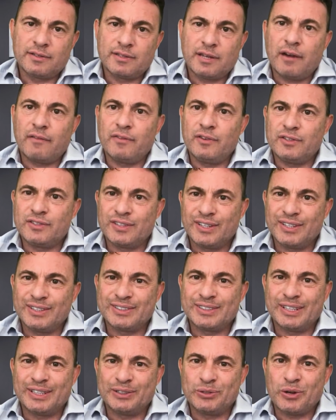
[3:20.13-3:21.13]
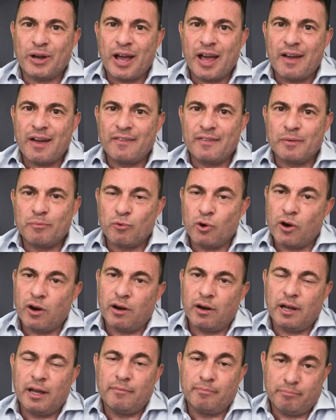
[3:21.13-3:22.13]
services, and to have
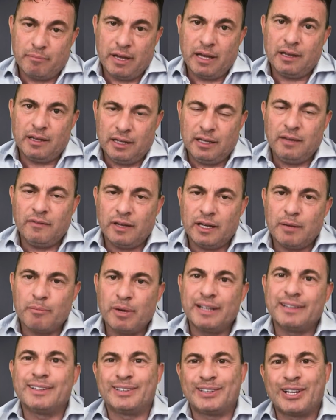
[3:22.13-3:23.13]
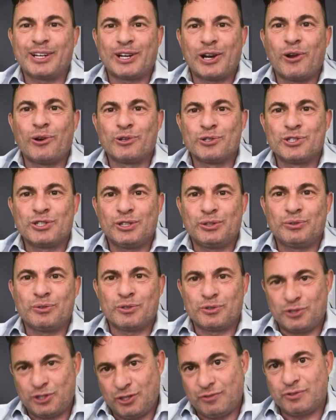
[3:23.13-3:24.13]
more even a better technology
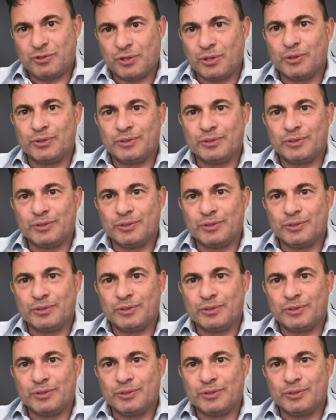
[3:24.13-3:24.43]
to achieve